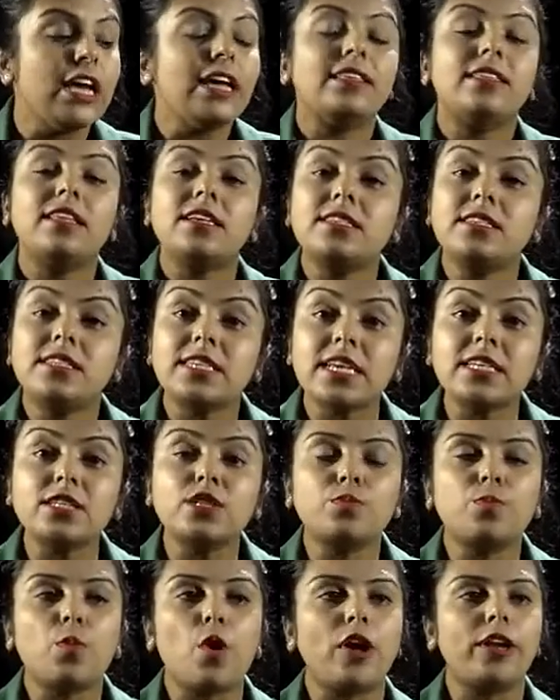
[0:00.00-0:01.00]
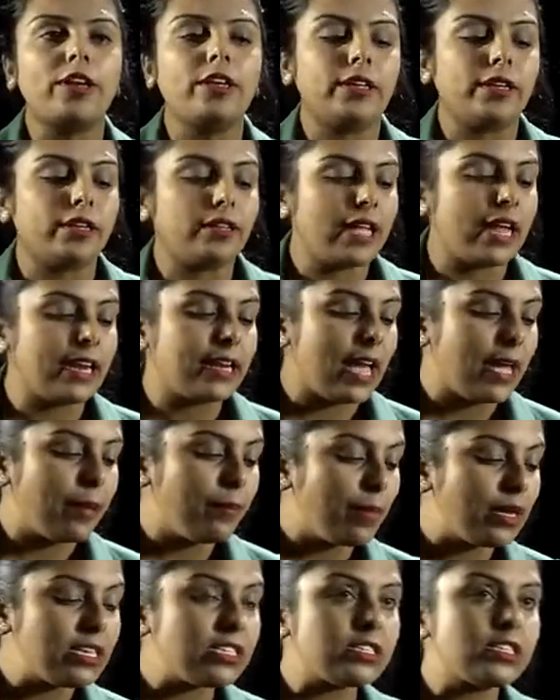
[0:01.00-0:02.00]
The sixth point that I
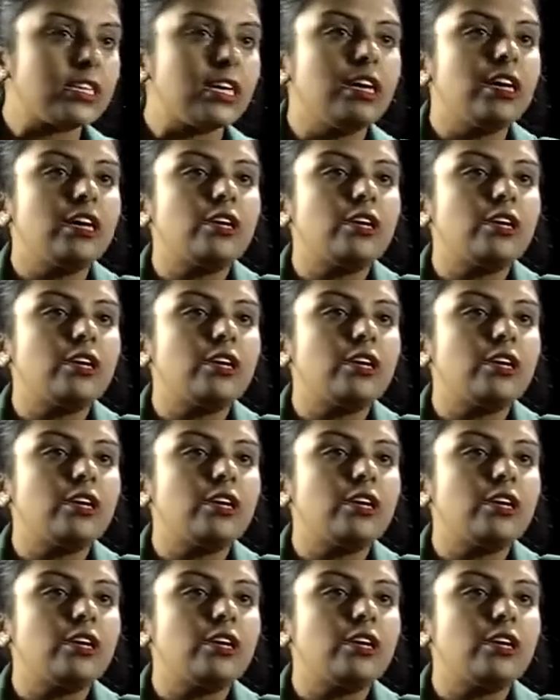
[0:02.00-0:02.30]
must